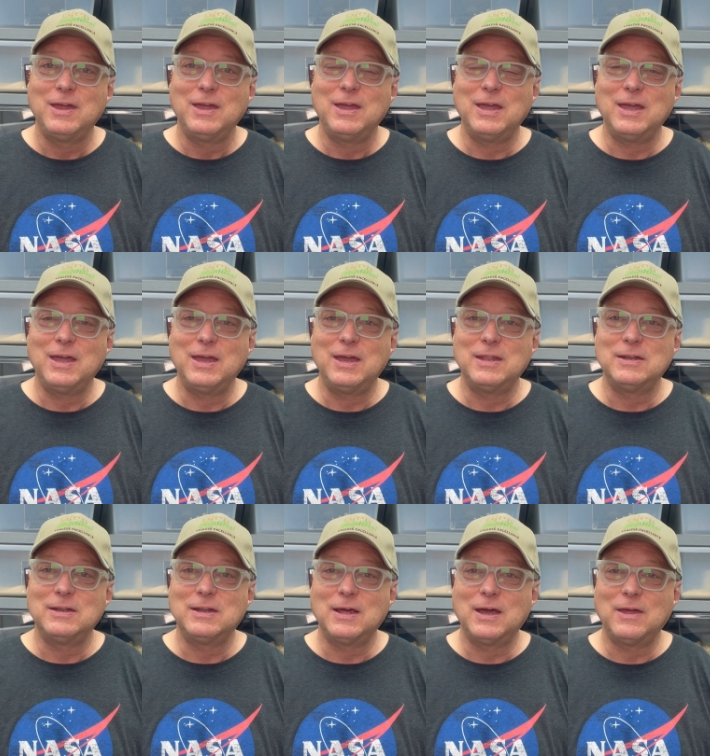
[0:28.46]

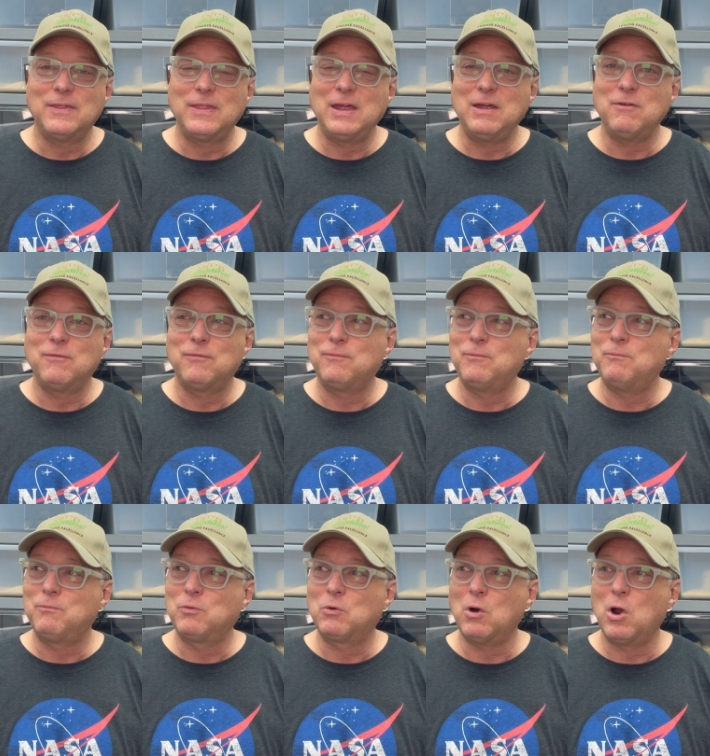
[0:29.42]
and uh, they've
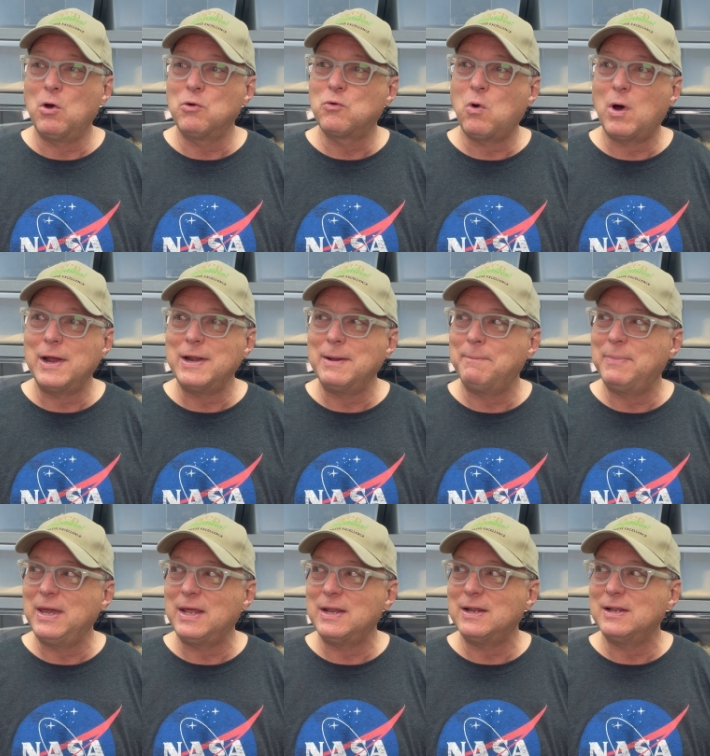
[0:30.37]
grown quite a
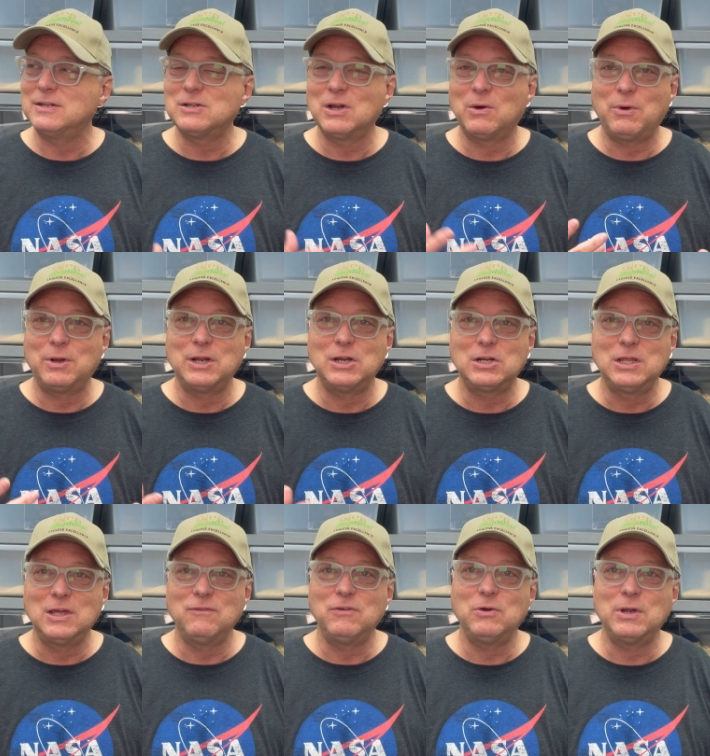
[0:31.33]
bit, and so I wanted to
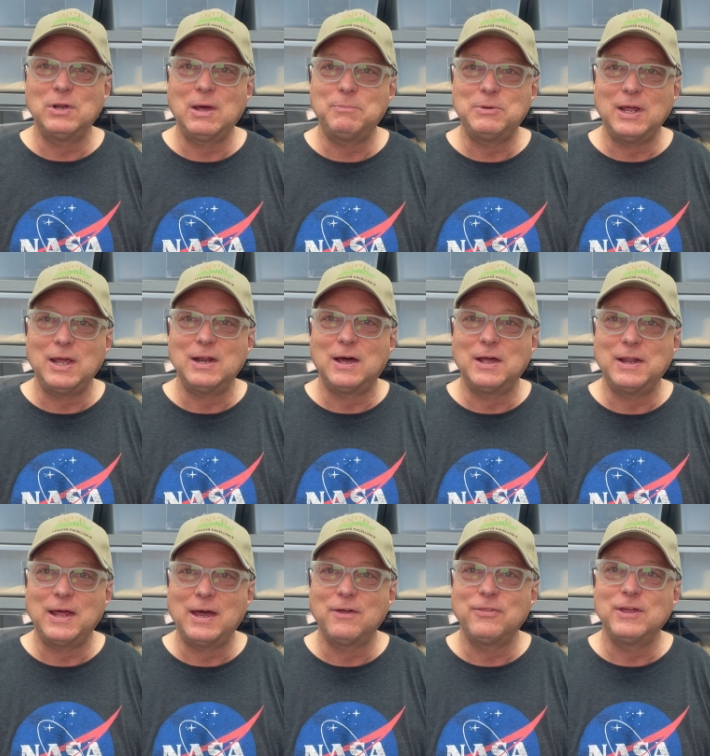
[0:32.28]
give you an update on
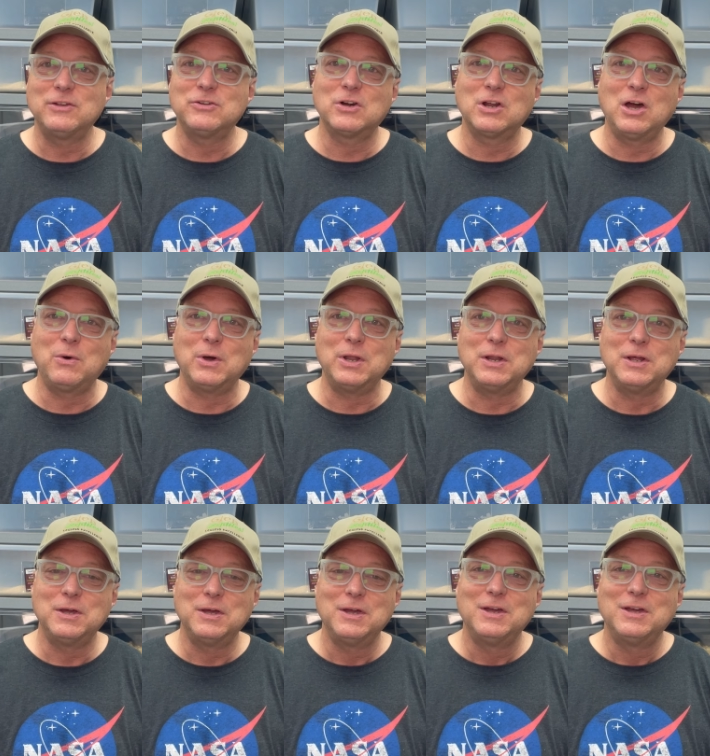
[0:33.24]
how things are going.
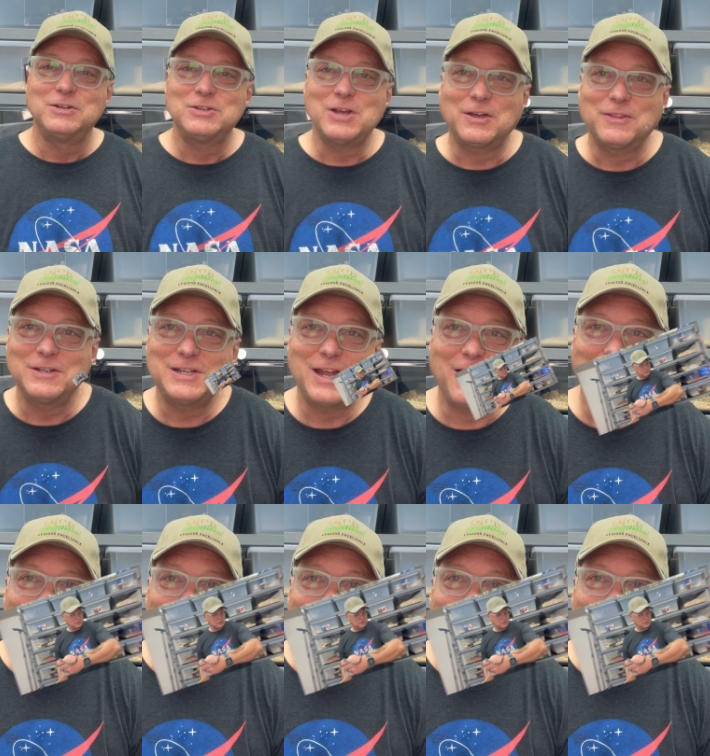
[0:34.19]
Check this out.